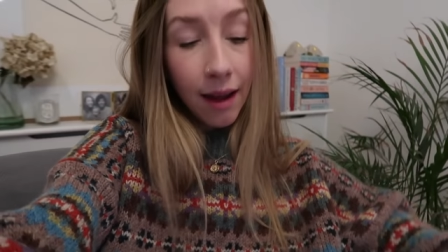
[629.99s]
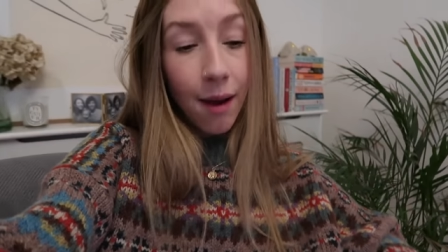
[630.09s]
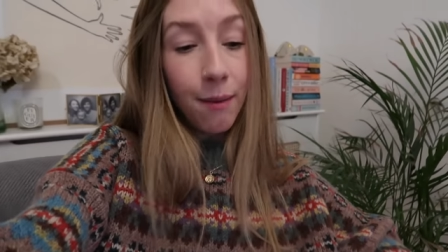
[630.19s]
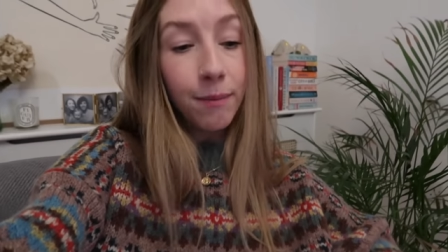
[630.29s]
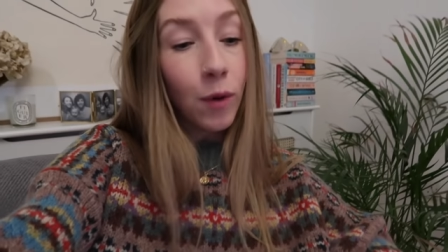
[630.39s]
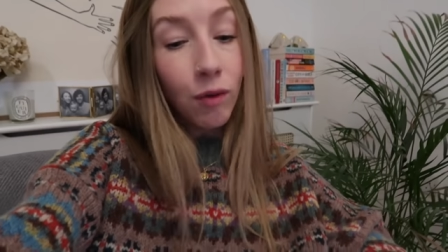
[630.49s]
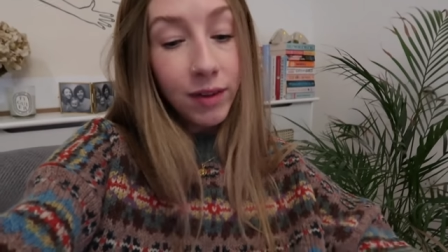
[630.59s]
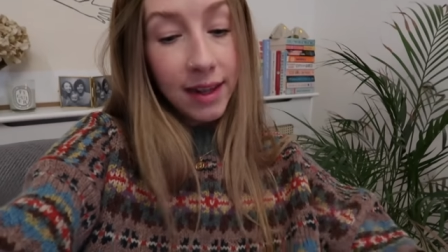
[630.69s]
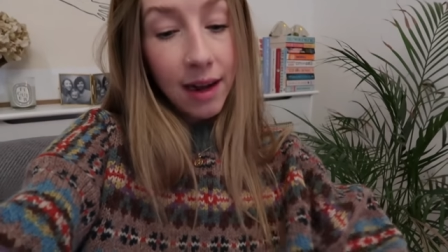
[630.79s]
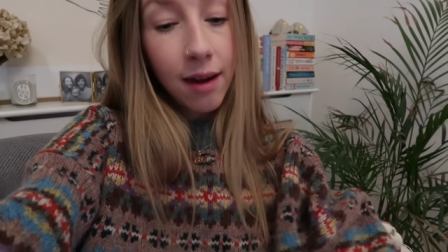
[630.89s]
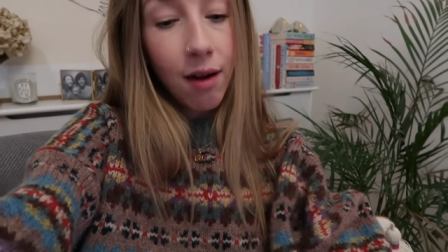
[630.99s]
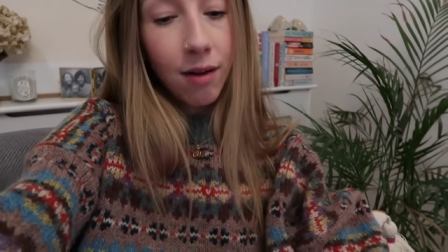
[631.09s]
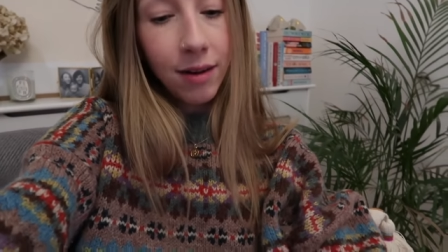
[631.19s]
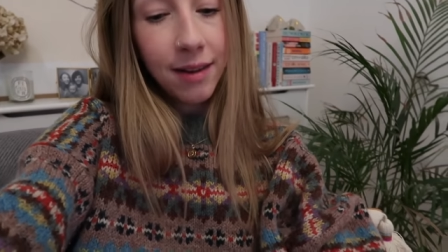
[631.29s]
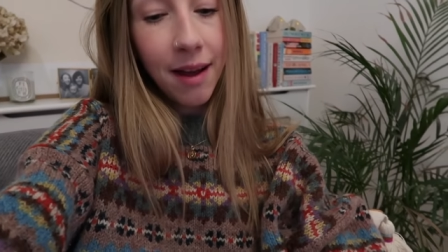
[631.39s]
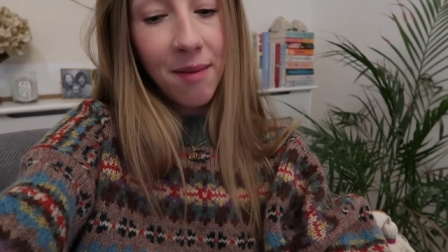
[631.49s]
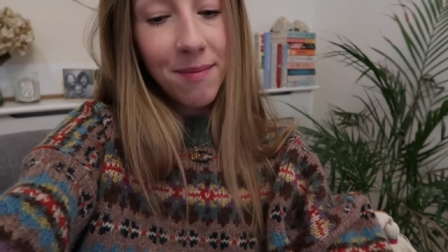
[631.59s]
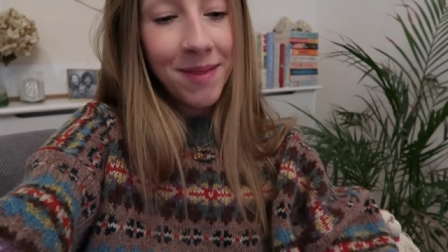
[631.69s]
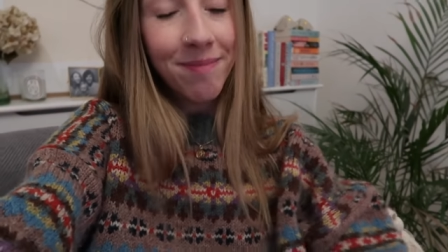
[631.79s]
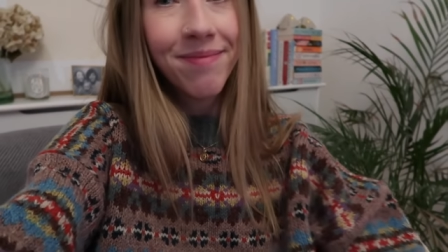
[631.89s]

um, obviously I can't um,